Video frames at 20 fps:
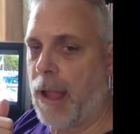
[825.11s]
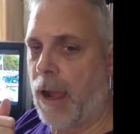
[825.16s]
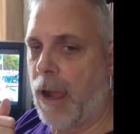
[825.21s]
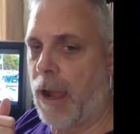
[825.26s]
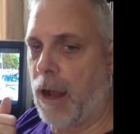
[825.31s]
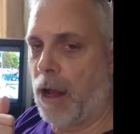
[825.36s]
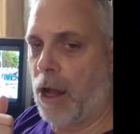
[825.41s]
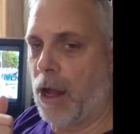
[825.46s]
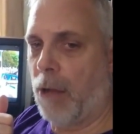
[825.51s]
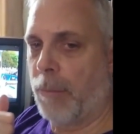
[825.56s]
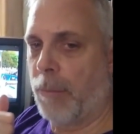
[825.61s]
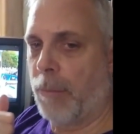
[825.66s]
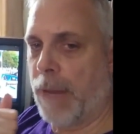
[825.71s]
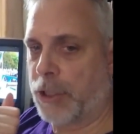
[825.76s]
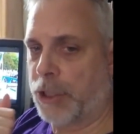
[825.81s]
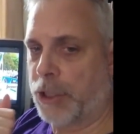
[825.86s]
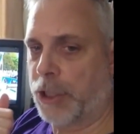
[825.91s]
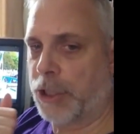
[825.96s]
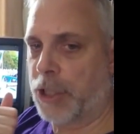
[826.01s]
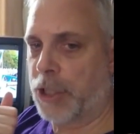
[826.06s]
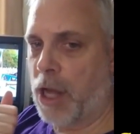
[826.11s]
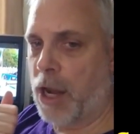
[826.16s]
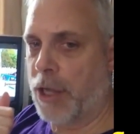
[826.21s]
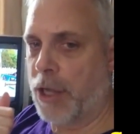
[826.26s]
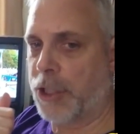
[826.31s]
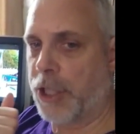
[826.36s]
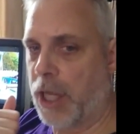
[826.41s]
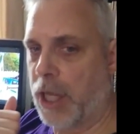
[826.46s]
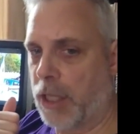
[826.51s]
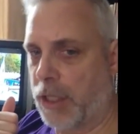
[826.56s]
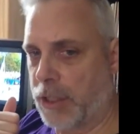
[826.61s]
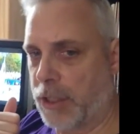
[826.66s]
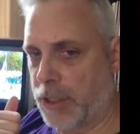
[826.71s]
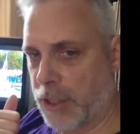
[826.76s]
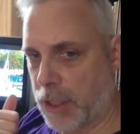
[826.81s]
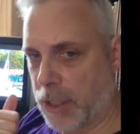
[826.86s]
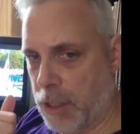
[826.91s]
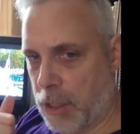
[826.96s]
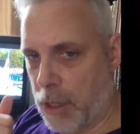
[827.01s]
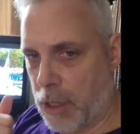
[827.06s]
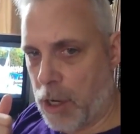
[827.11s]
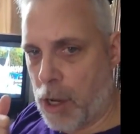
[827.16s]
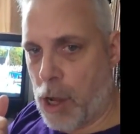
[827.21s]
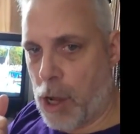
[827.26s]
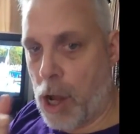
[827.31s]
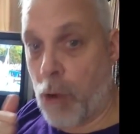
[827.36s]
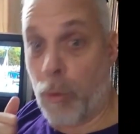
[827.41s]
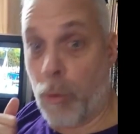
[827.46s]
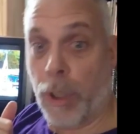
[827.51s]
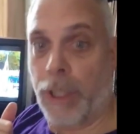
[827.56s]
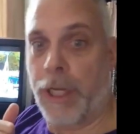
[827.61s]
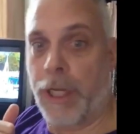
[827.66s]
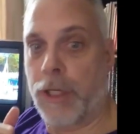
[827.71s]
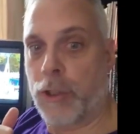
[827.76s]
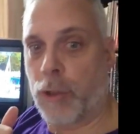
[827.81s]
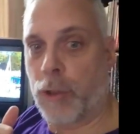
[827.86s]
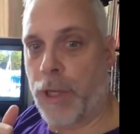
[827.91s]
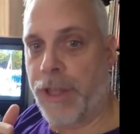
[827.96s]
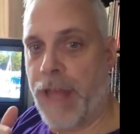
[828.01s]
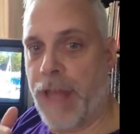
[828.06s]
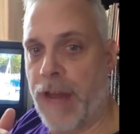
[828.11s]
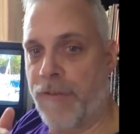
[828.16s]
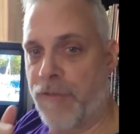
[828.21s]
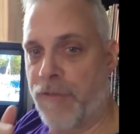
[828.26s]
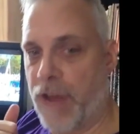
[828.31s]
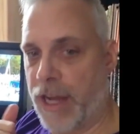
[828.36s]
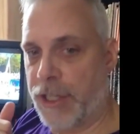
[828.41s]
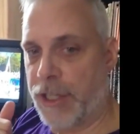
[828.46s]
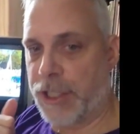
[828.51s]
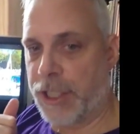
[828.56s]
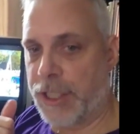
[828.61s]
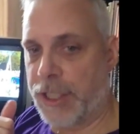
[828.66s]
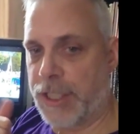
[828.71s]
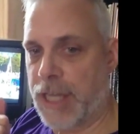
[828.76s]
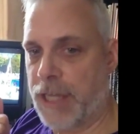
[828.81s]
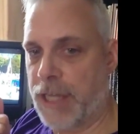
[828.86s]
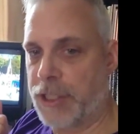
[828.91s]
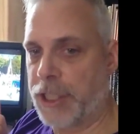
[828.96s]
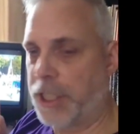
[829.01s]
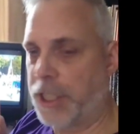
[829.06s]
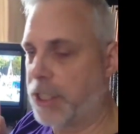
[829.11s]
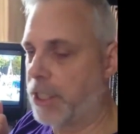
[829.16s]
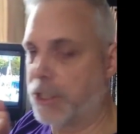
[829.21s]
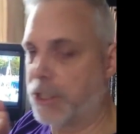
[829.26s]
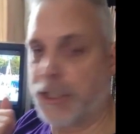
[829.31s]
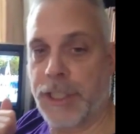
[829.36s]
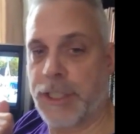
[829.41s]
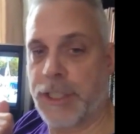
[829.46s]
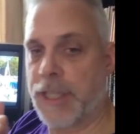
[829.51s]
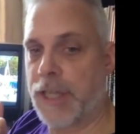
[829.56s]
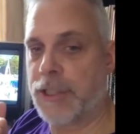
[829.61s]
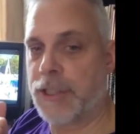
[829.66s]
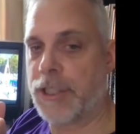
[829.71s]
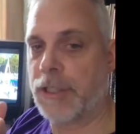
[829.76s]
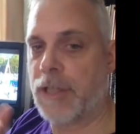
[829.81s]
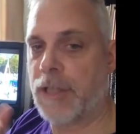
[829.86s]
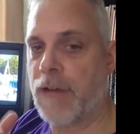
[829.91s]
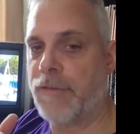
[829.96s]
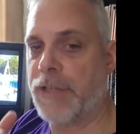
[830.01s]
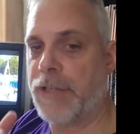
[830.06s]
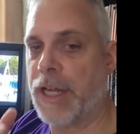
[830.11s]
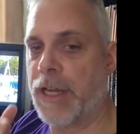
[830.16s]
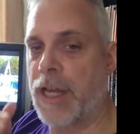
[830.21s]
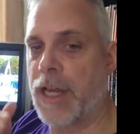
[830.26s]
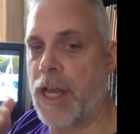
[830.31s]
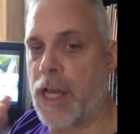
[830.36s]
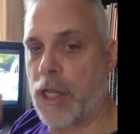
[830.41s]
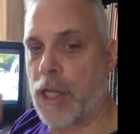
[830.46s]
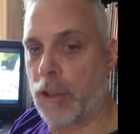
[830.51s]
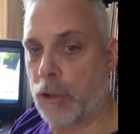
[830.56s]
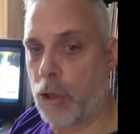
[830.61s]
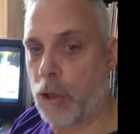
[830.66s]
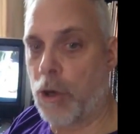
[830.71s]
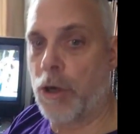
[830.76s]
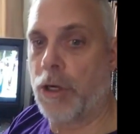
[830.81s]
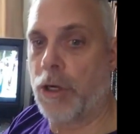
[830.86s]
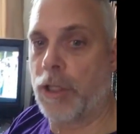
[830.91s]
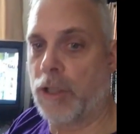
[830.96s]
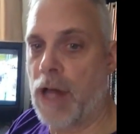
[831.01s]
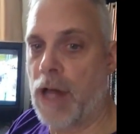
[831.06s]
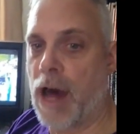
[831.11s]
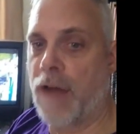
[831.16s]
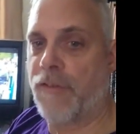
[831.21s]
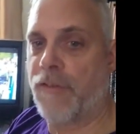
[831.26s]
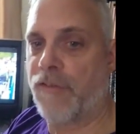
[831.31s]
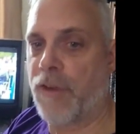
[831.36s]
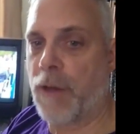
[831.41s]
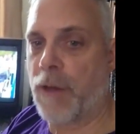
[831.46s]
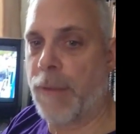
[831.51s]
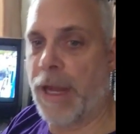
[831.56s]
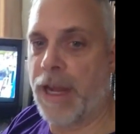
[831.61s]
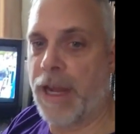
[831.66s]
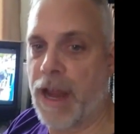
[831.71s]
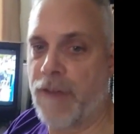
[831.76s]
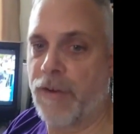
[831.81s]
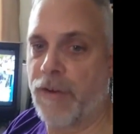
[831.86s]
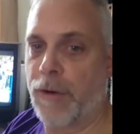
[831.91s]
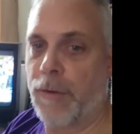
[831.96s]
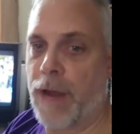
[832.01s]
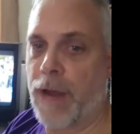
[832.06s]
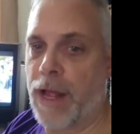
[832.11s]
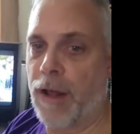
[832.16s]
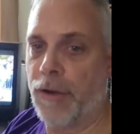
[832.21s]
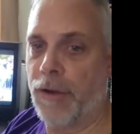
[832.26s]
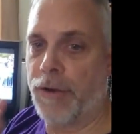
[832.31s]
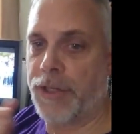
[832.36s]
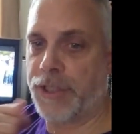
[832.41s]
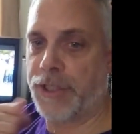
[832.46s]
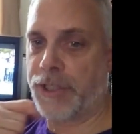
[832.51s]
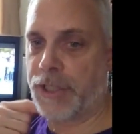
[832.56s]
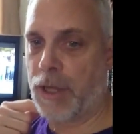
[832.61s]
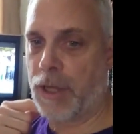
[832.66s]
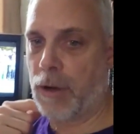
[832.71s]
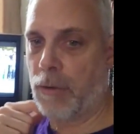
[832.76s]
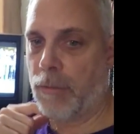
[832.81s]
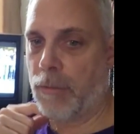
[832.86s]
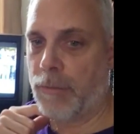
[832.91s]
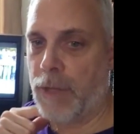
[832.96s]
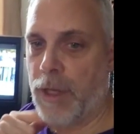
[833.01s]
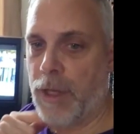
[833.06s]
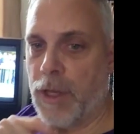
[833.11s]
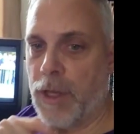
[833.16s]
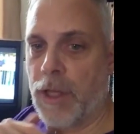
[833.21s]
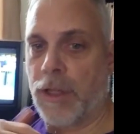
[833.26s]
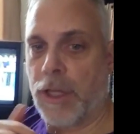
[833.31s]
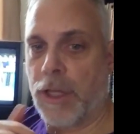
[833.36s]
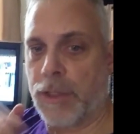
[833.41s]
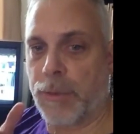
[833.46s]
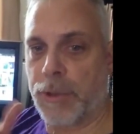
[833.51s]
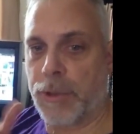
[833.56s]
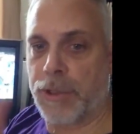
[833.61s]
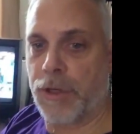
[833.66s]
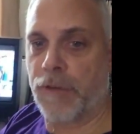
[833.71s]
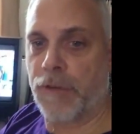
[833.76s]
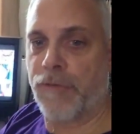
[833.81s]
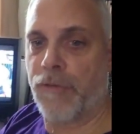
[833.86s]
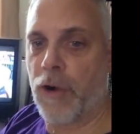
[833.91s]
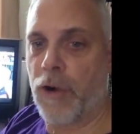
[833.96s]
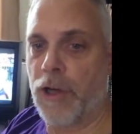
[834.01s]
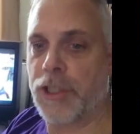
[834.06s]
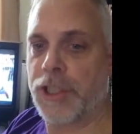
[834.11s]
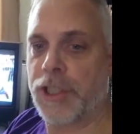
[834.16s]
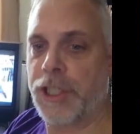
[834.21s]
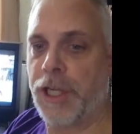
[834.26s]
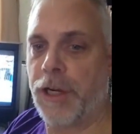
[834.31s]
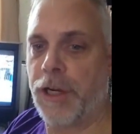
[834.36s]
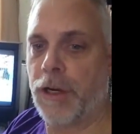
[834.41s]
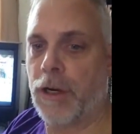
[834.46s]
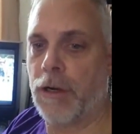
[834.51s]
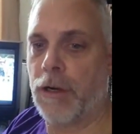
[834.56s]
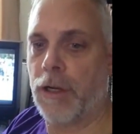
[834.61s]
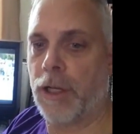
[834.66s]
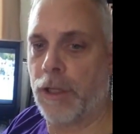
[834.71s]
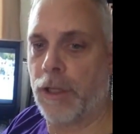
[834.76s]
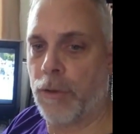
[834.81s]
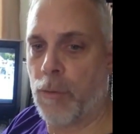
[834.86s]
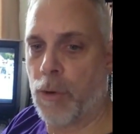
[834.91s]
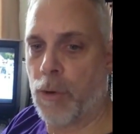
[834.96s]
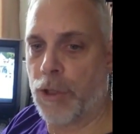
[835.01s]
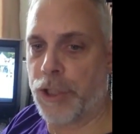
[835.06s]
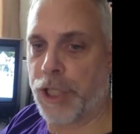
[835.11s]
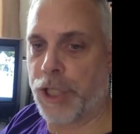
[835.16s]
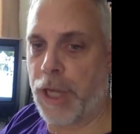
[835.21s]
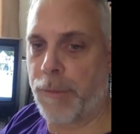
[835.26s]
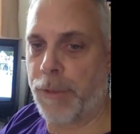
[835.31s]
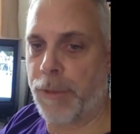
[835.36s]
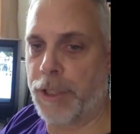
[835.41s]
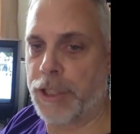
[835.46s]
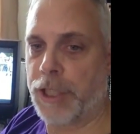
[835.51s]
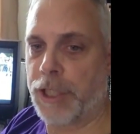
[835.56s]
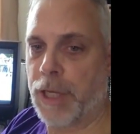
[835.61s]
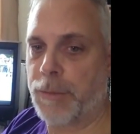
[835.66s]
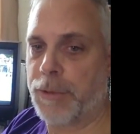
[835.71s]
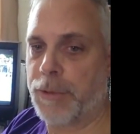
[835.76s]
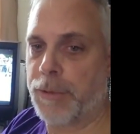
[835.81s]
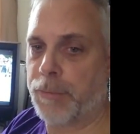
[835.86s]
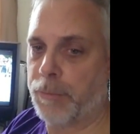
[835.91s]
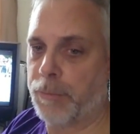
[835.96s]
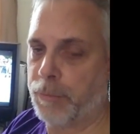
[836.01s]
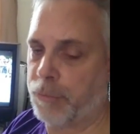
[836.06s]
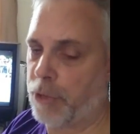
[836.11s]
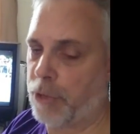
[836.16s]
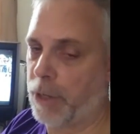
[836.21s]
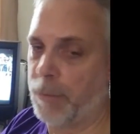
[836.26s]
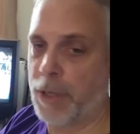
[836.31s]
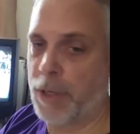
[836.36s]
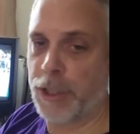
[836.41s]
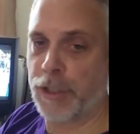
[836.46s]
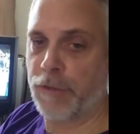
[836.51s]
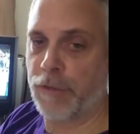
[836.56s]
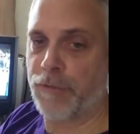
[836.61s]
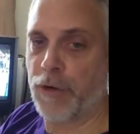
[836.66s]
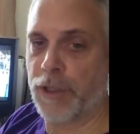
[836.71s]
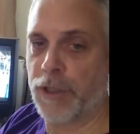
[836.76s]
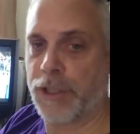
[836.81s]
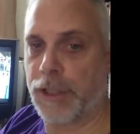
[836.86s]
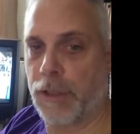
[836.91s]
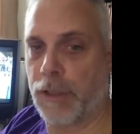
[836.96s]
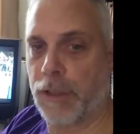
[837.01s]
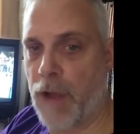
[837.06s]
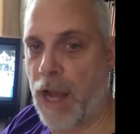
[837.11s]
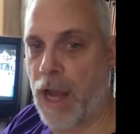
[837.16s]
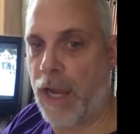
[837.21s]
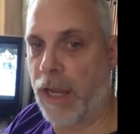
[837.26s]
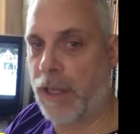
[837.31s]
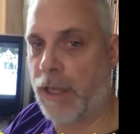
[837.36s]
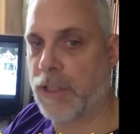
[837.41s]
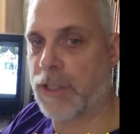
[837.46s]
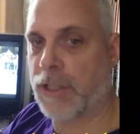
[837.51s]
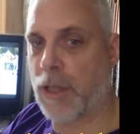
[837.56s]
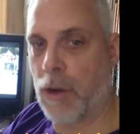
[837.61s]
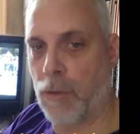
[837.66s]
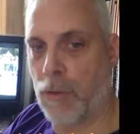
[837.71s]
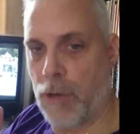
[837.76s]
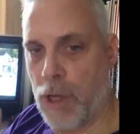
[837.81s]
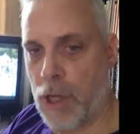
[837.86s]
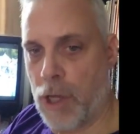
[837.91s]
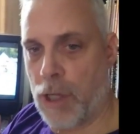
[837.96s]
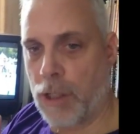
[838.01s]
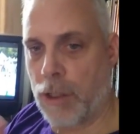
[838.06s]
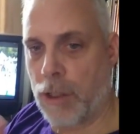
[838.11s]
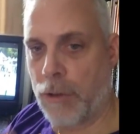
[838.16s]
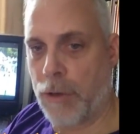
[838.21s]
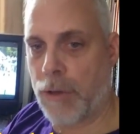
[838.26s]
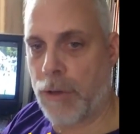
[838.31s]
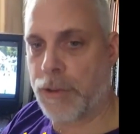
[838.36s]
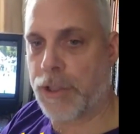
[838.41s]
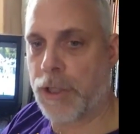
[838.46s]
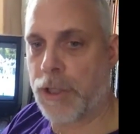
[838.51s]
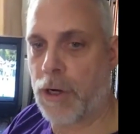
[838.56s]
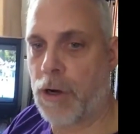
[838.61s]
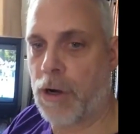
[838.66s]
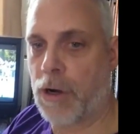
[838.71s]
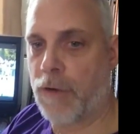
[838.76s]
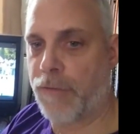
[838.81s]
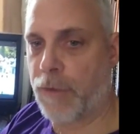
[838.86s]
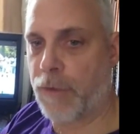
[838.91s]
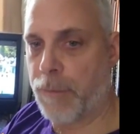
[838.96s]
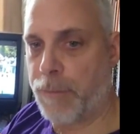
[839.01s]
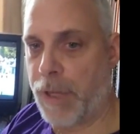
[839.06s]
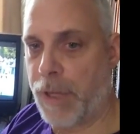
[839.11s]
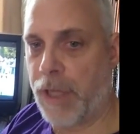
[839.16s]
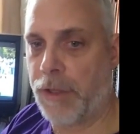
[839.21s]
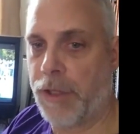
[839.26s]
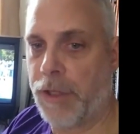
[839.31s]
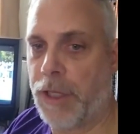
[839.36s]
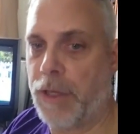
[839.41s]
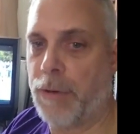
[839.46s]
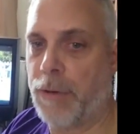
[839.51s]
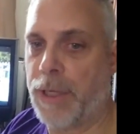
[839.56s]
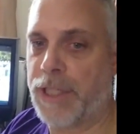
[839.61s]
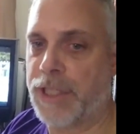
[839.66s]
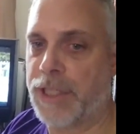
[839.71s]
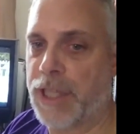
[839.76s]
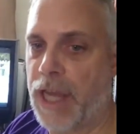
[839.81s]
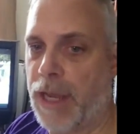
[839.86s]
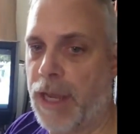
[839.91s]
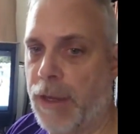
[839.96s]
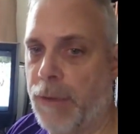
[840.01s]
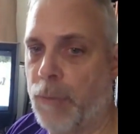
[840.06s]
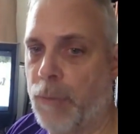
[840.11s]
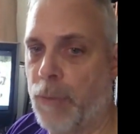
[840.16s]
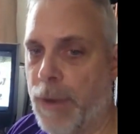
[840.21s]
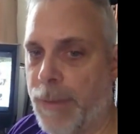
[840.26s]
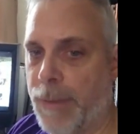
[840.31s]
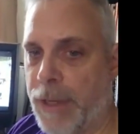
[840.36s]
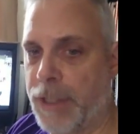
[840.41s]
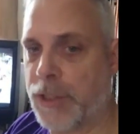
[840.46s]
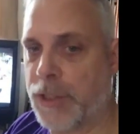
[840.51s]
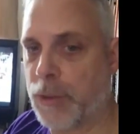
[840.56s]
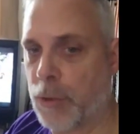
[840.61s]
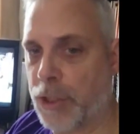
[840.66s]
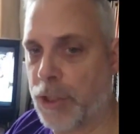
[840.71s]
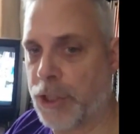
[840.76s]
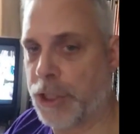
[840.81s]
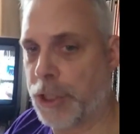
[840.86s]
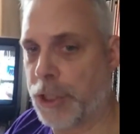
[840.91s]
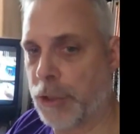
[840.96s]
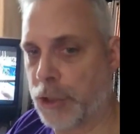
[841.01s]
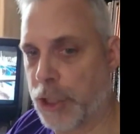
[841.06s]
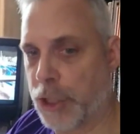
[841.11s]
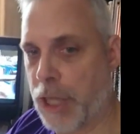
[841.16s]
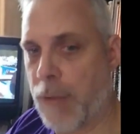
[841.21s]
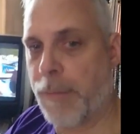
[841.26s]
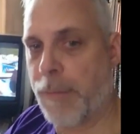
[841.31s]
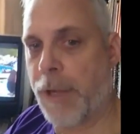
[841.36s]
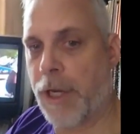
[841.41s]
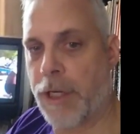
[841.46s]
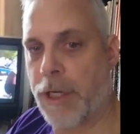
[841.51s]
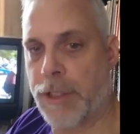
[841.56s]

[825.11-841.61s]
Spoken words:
And Shoshana Schellens really enjoyed that fight. She said she did. She said she loved it, learned a lot from it every round. So this was her first year in the World Championships, pretty much her first year fighting. So kudos to her for being the USA Women's Sword and Shield Champion in